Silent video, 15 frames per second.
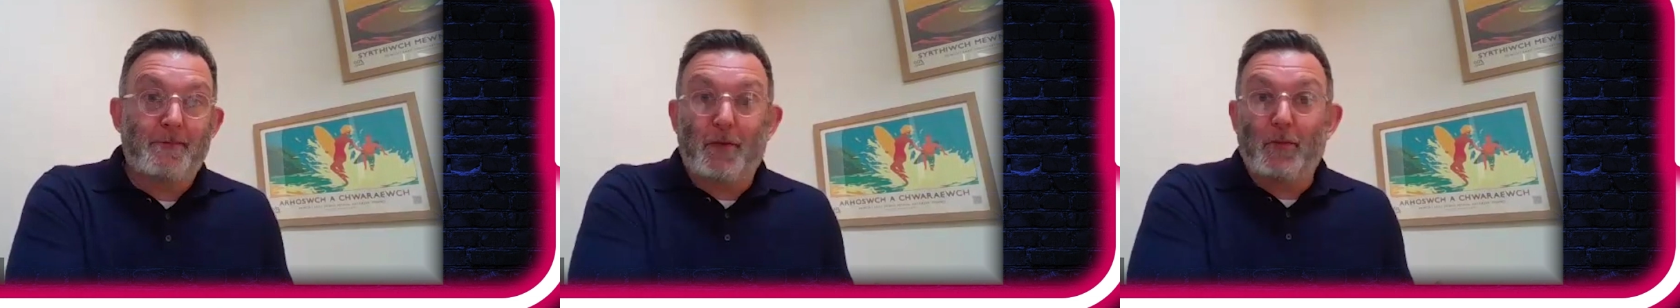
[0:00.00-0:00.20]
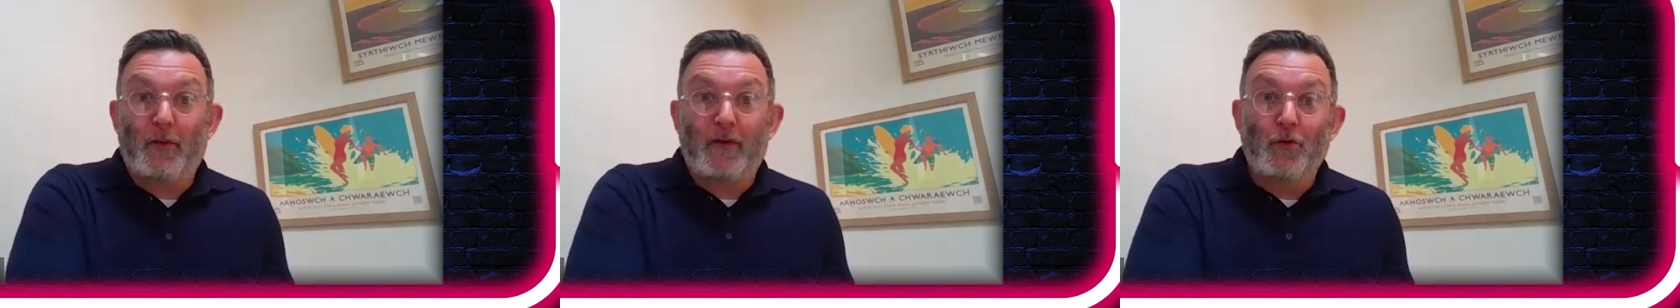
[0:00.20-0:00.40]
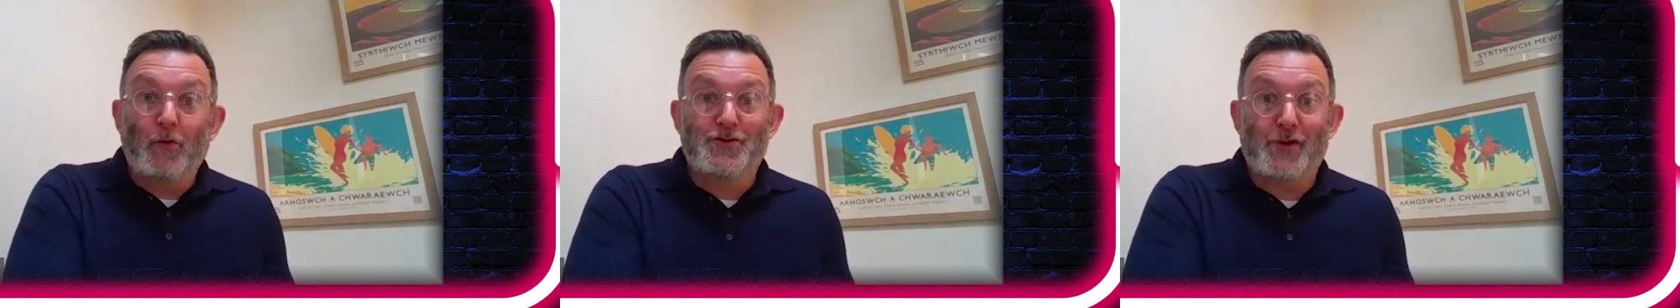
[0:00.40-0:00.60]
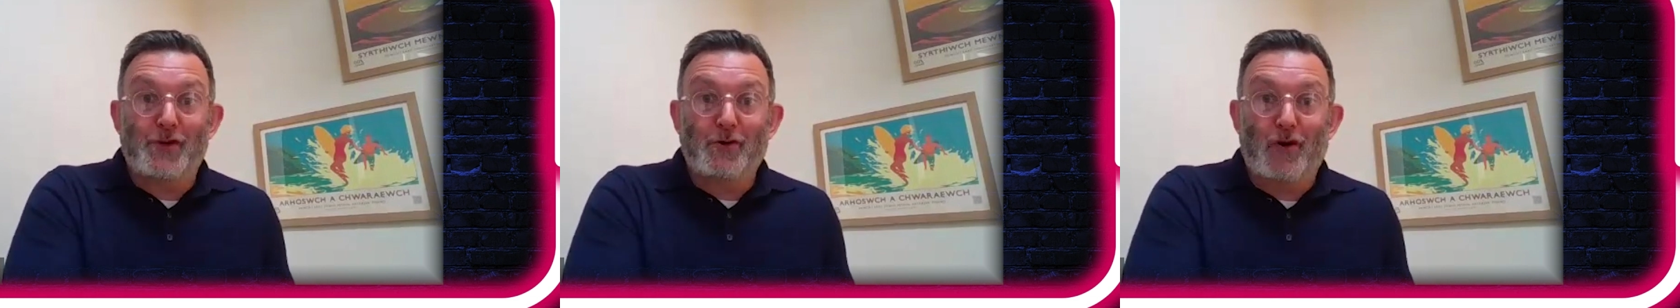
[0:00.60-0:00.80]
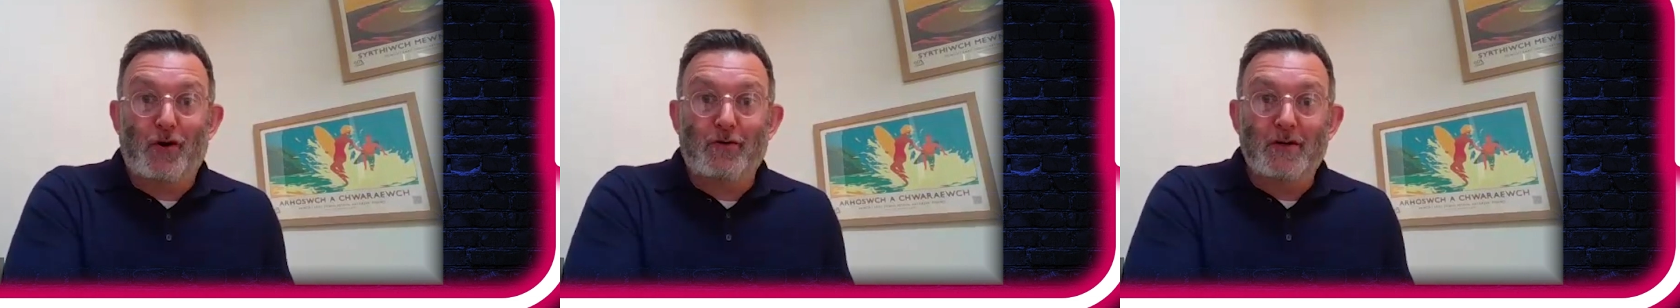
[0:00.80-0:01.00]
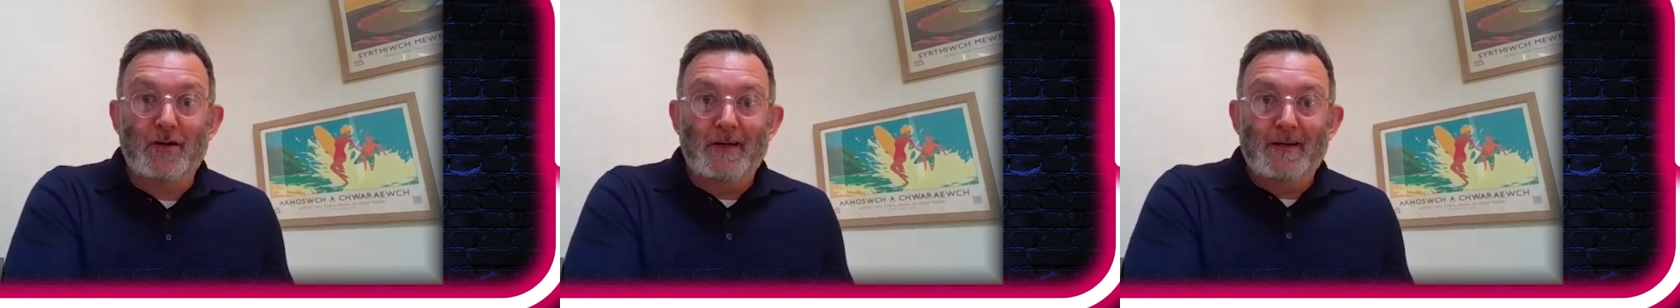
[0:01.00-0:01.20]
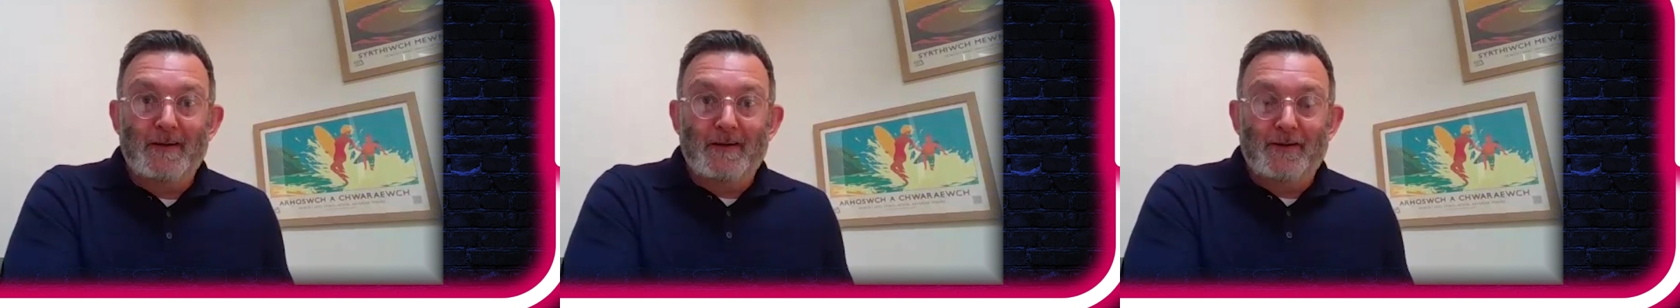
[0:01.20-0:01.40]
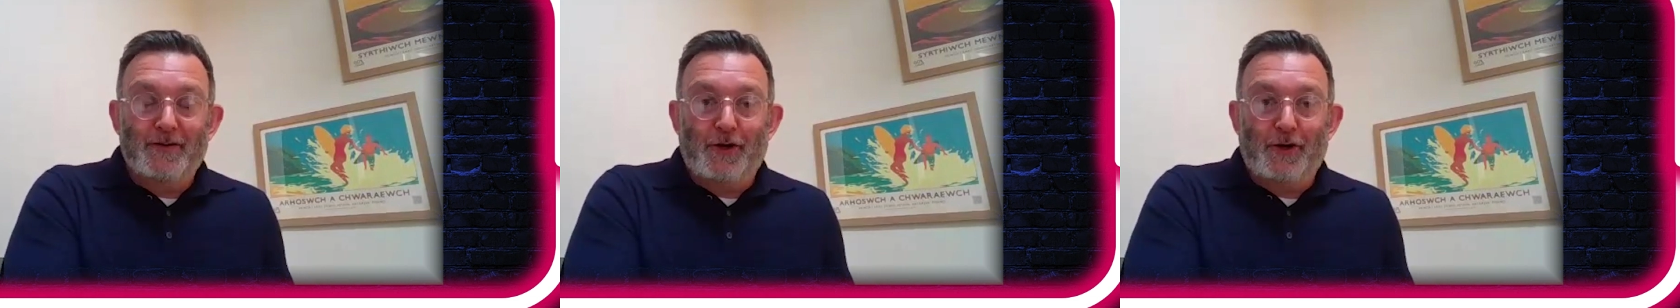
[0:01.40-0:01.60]
But we've also got
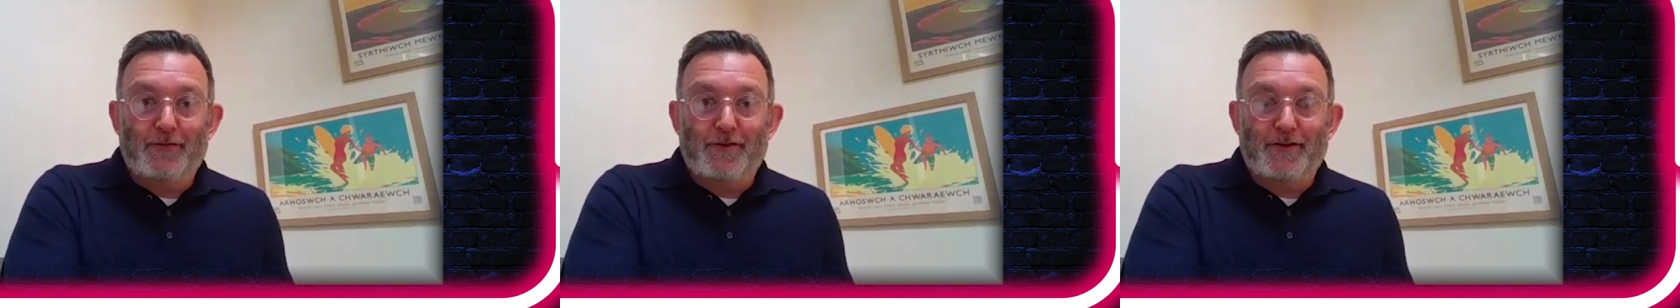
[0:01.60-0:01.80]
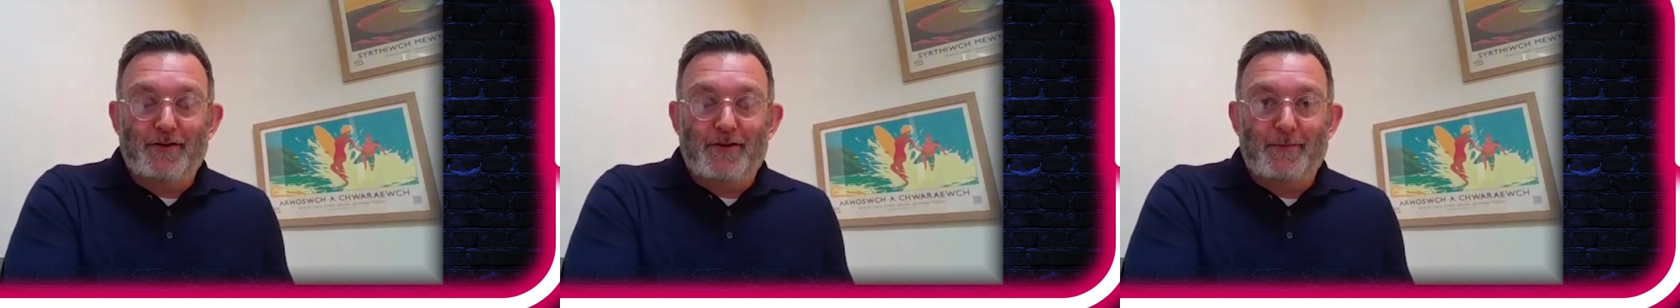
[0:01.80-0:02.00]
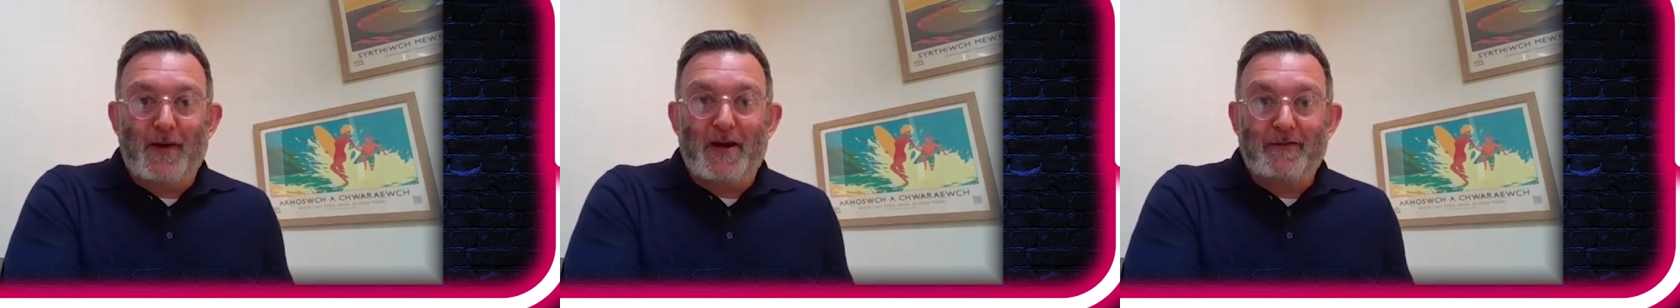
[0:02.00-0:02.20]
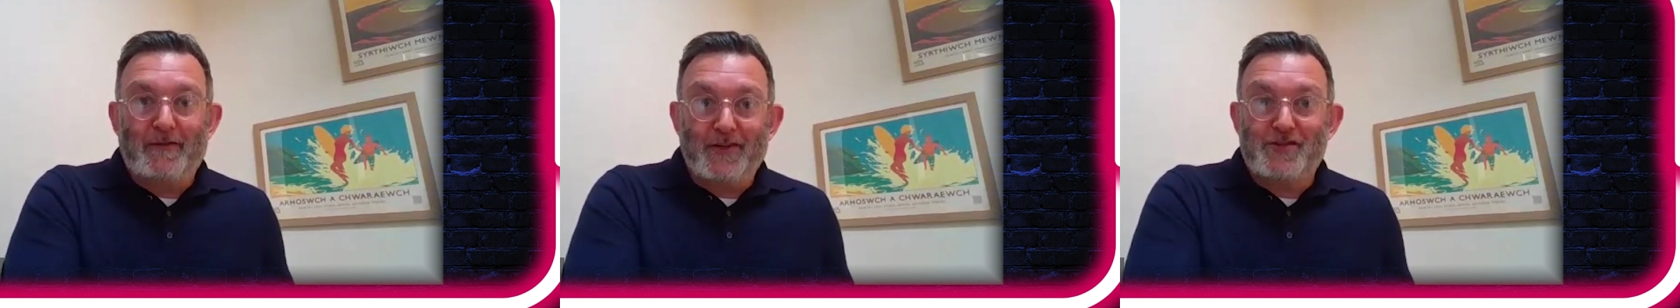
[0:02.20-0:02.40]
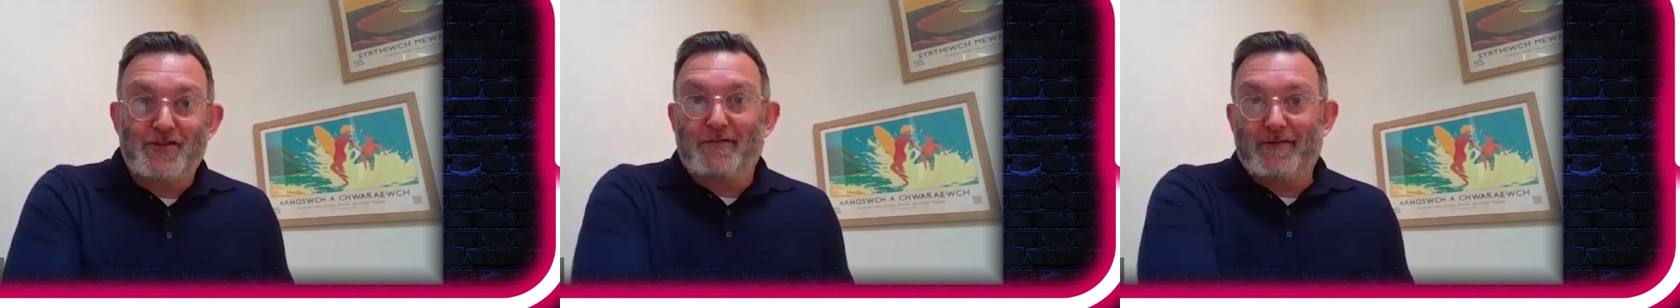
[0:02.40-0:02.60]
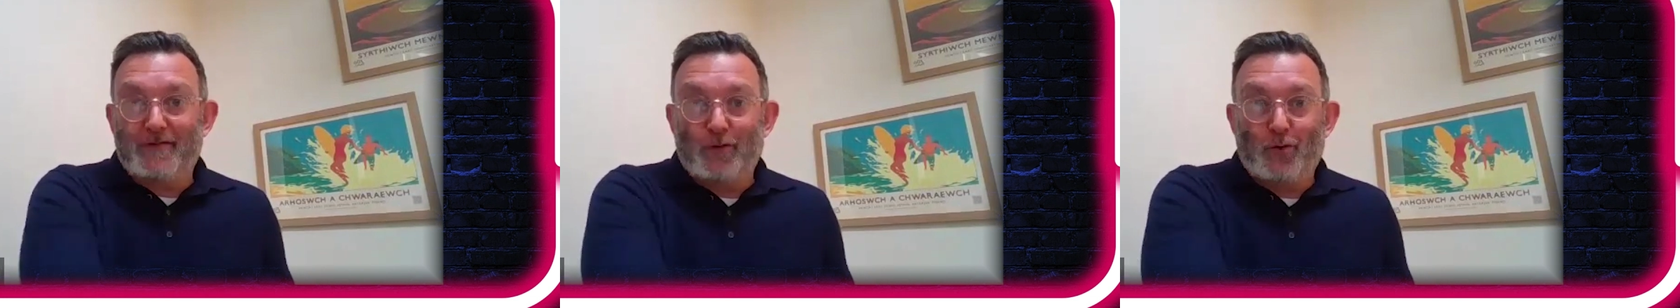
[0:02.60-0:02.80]
the benefits of